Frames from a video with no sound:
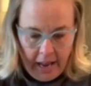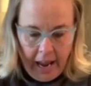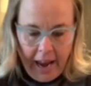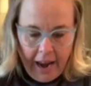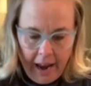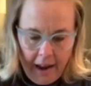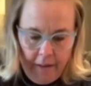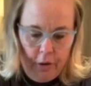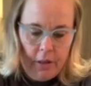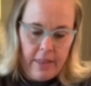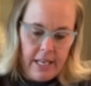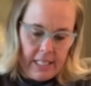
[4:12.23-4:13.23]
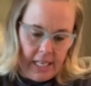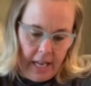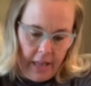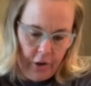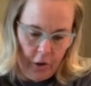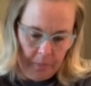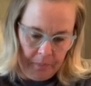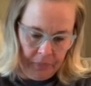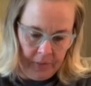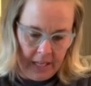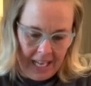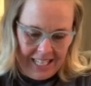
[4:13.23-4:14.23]
everything together
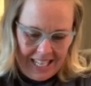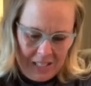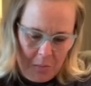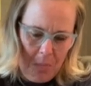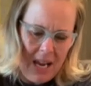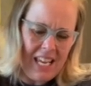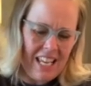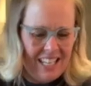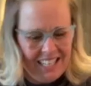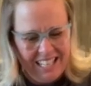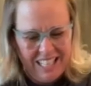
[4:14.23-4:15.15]
and doesn't make it,